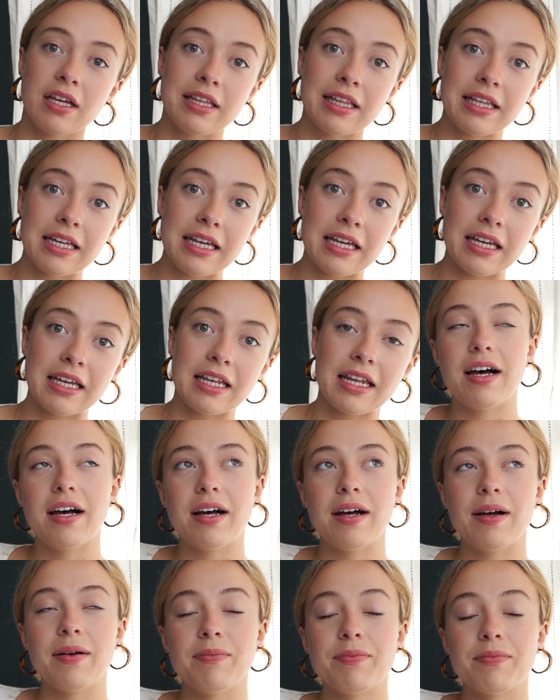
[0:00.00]
clean.
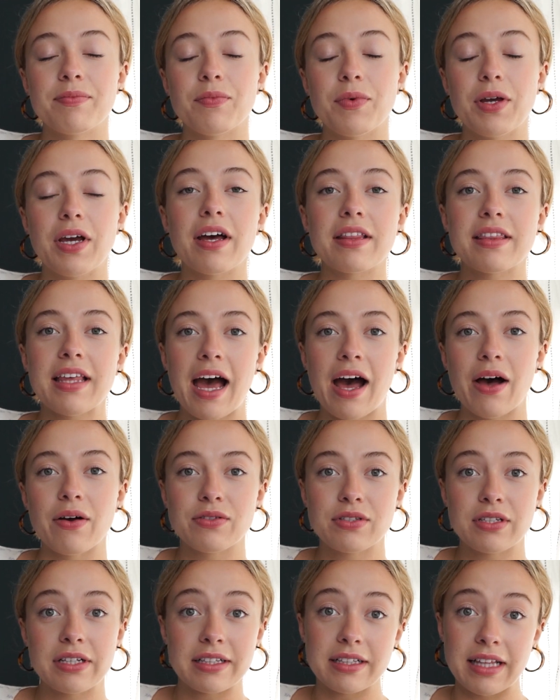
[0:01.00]
Um, we got the
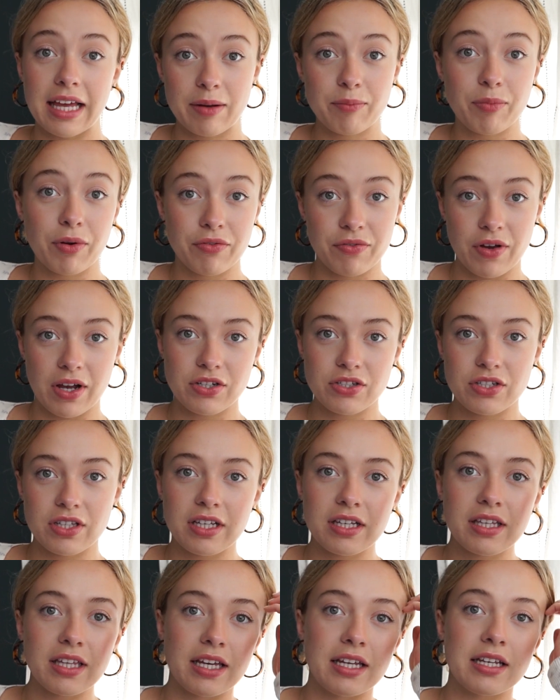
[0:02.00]
house like professionally
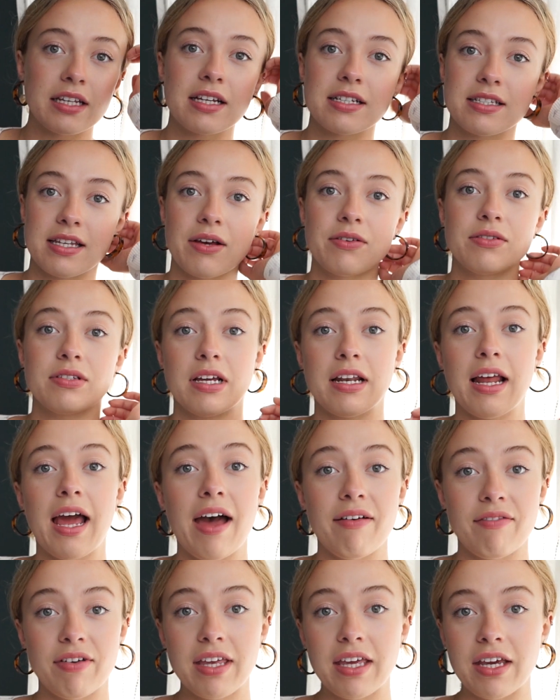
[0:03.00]
cleaned because I was gonna
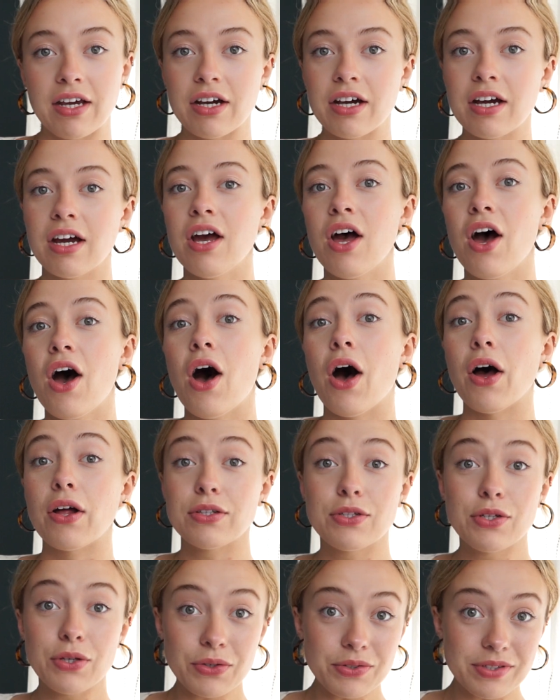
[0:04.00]
have it here on
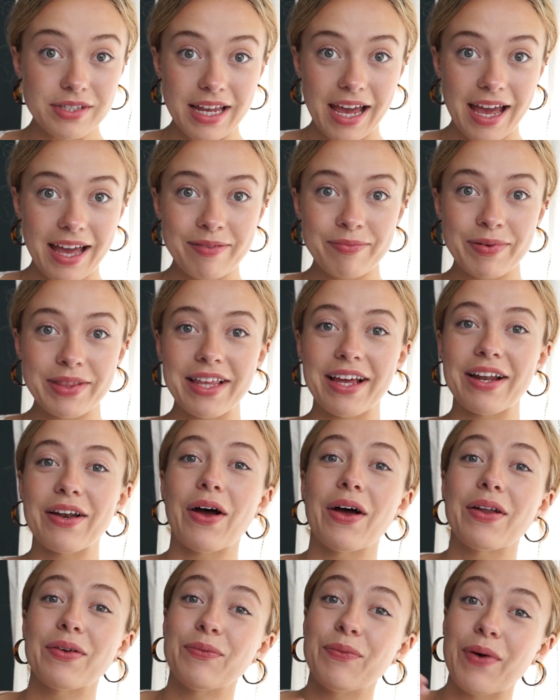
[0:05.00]
Tuesday, but then
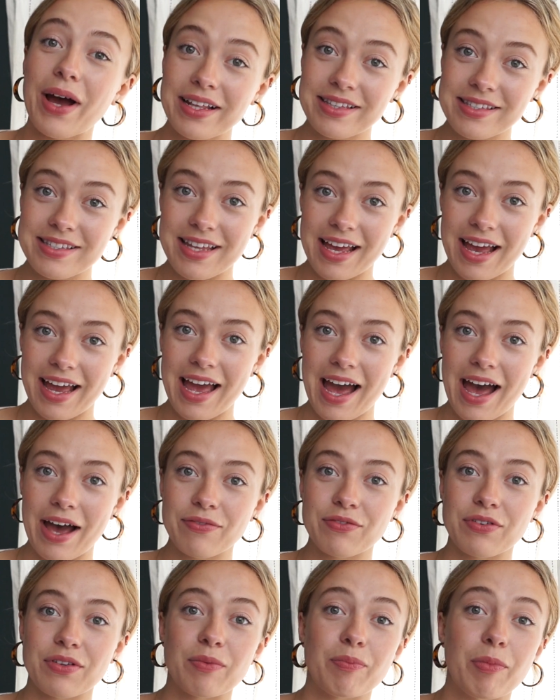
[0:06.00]
on Wednesday
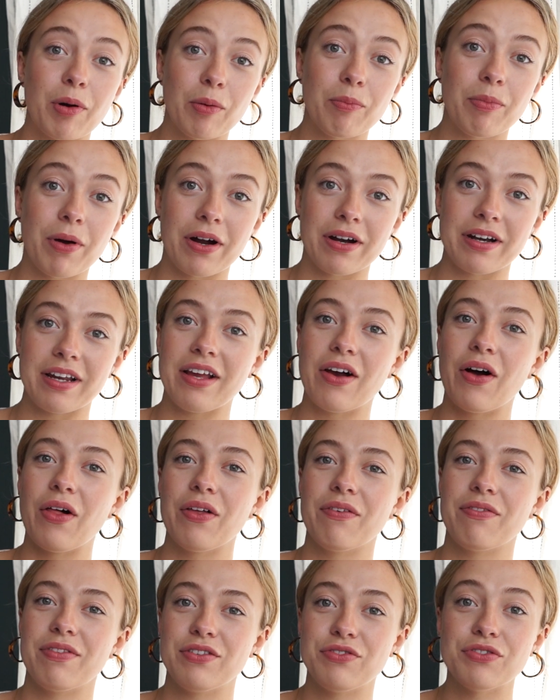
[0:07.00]
after the boat party,
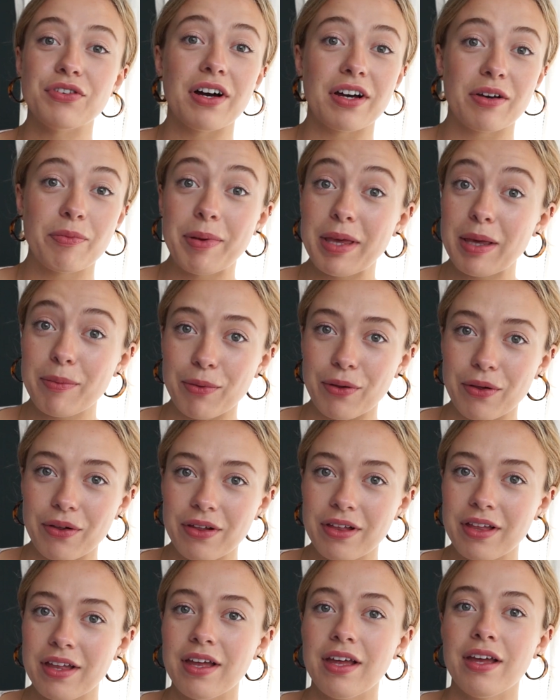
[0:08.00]
all of the drunk
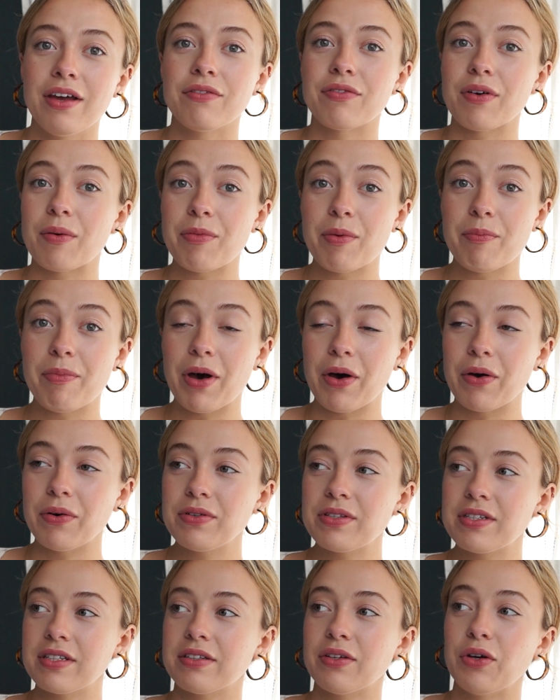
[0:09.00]
people from the
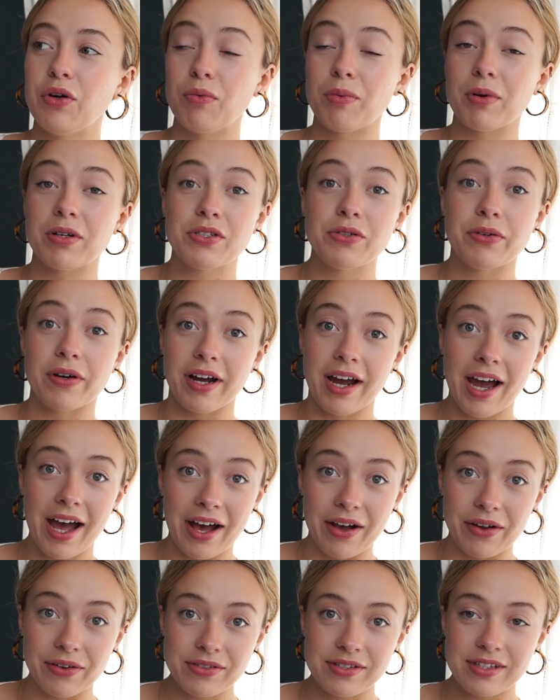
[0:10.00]
boat Ubered to our
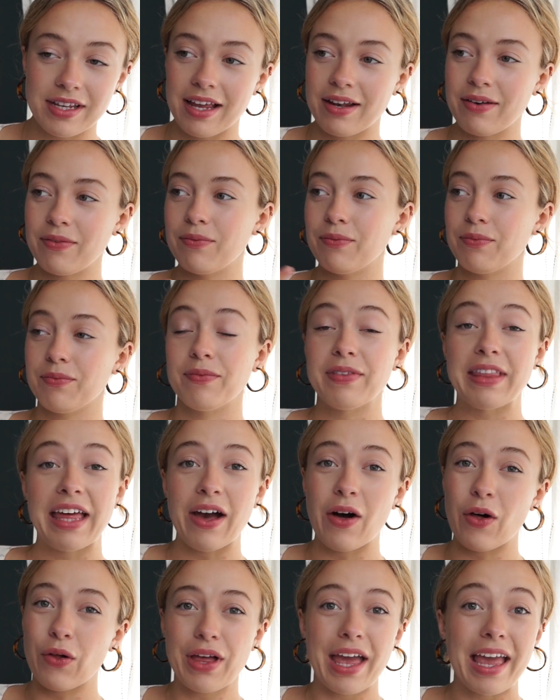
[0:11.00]
house and they
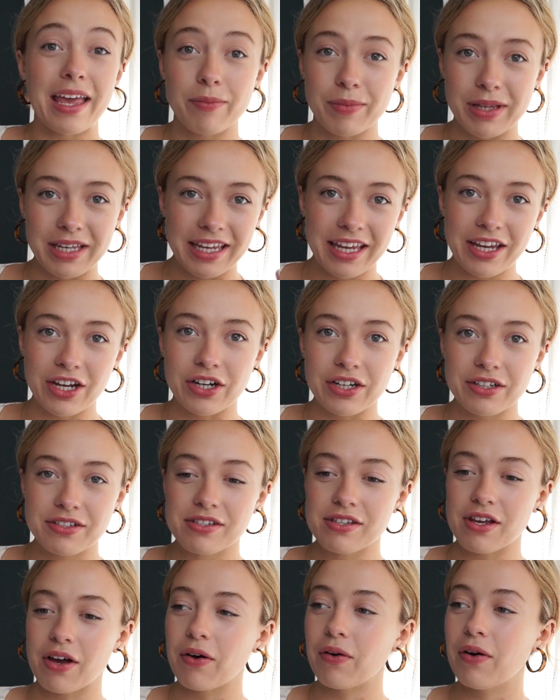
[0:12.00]
all came in here.
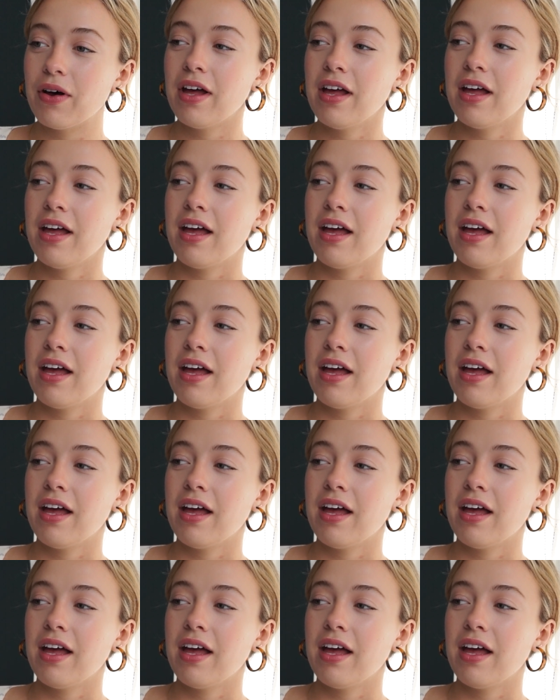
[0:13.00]
So